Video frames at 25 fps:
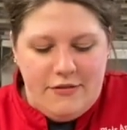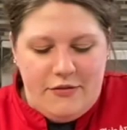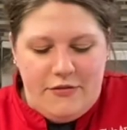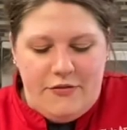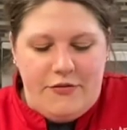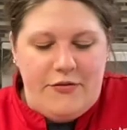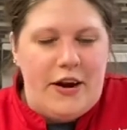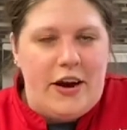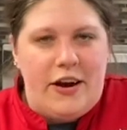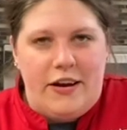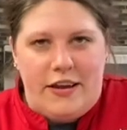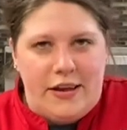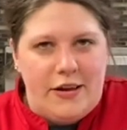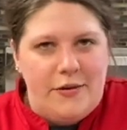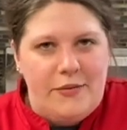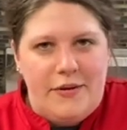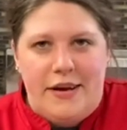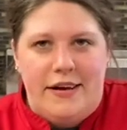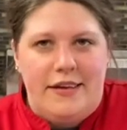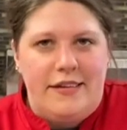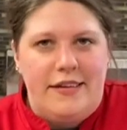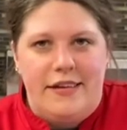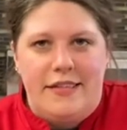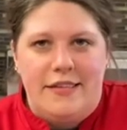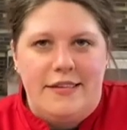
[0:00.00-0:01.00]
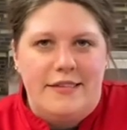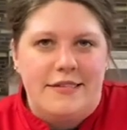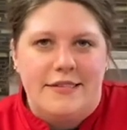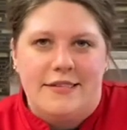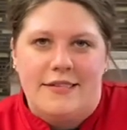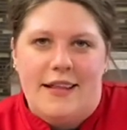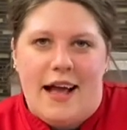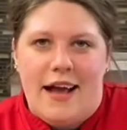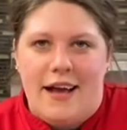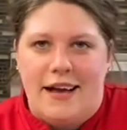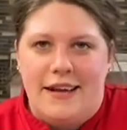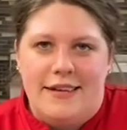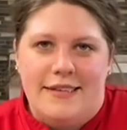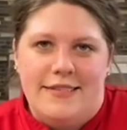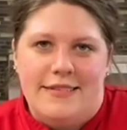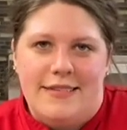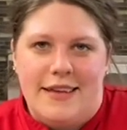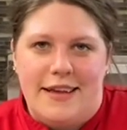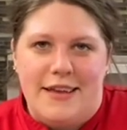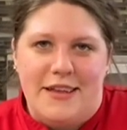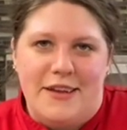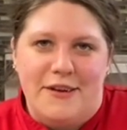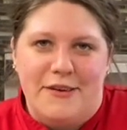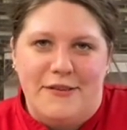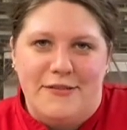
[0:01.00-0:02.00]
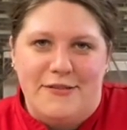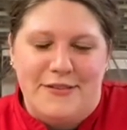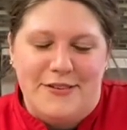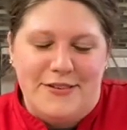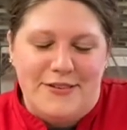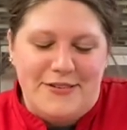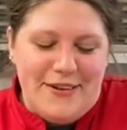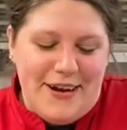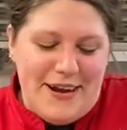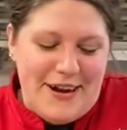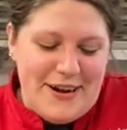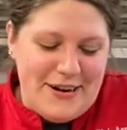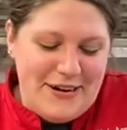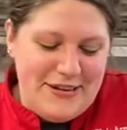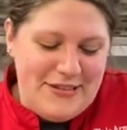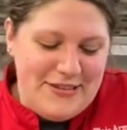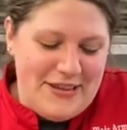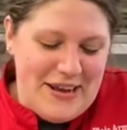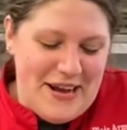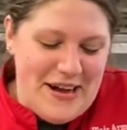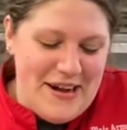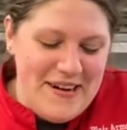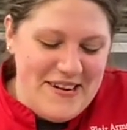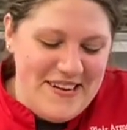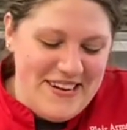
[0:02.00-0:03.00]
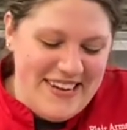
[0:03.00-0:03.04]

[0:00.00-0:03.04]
fairly quickly. This is not going to stay in your refrigerator. So,